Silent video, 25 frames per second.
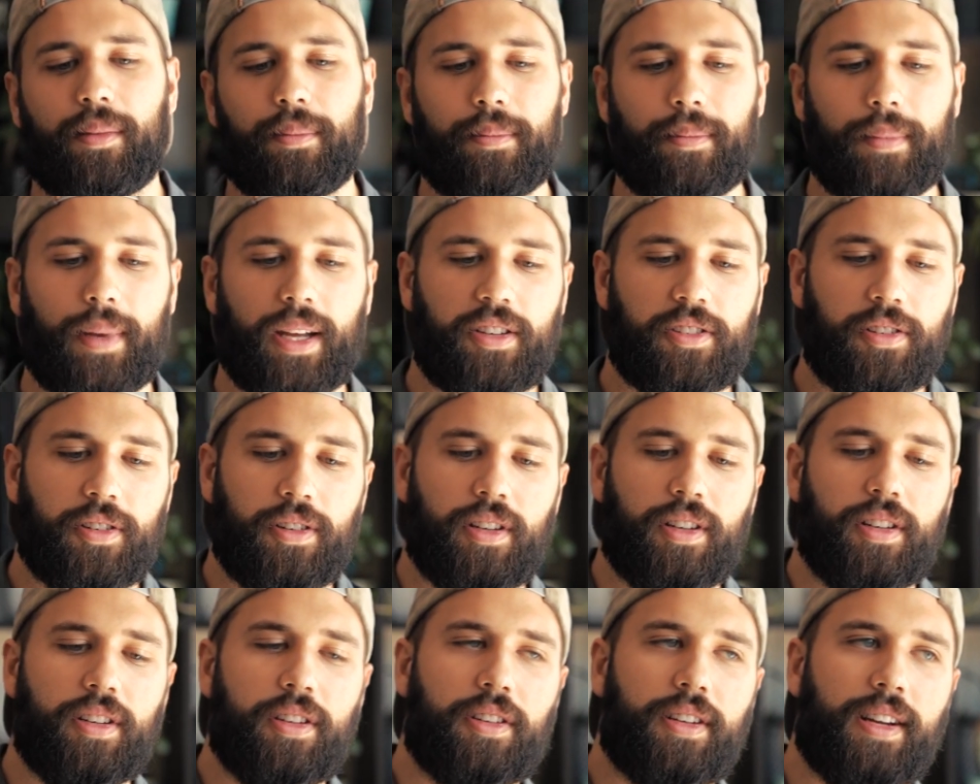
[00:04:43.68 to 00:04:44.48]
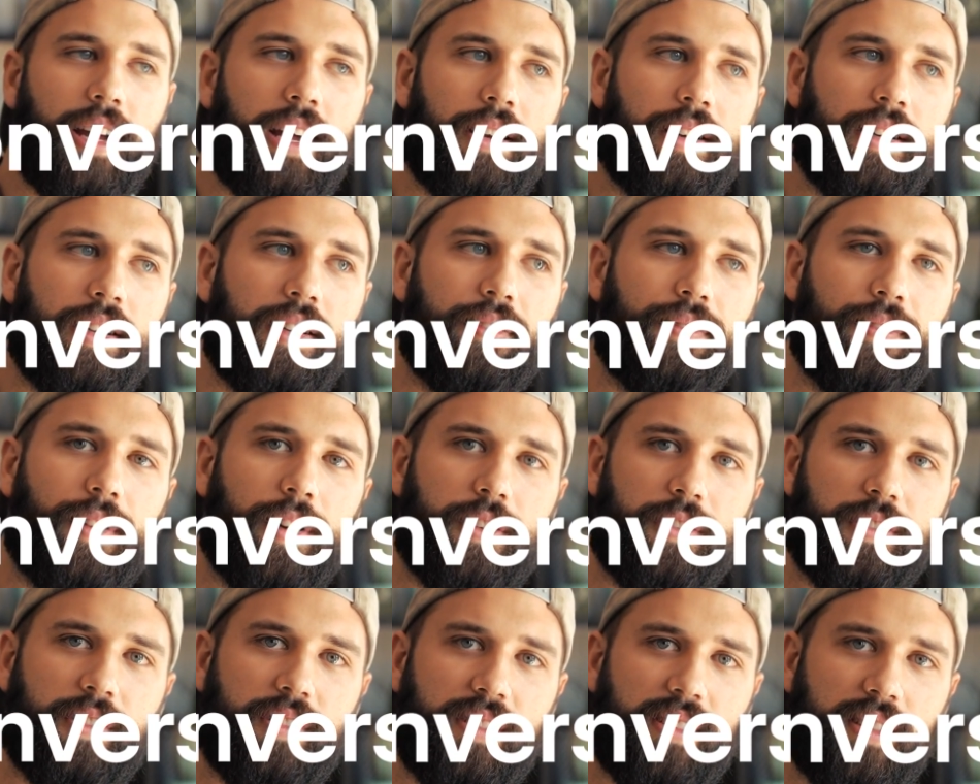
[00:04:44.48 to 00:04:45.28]
make sure you're counting
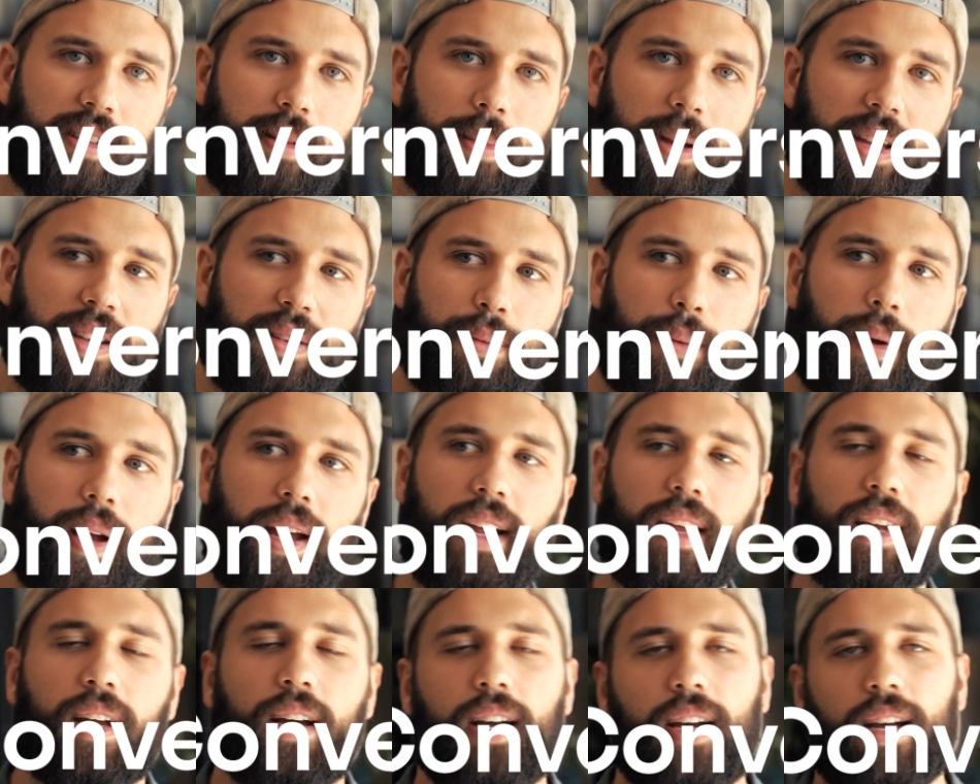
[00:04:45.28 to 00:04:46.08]
conversions in the best way.